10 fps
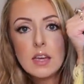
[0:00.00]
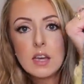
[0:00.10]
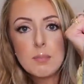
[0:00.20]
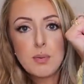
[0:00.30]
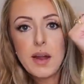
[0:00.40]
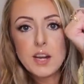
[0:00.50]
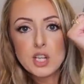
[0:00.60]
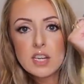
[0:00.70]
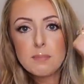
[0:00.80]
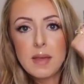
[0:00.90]

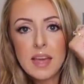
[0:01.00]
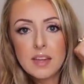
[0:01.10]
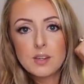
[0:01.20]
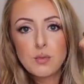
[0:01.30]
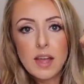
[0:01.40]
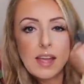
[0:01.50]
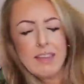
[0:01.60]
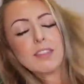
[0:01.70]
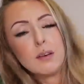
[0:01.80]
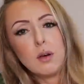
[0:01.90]
compression band right
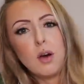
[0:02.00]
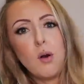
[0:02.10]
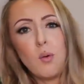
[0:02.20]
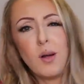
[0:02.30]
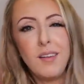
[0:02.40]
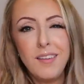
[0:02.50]
at the, oh!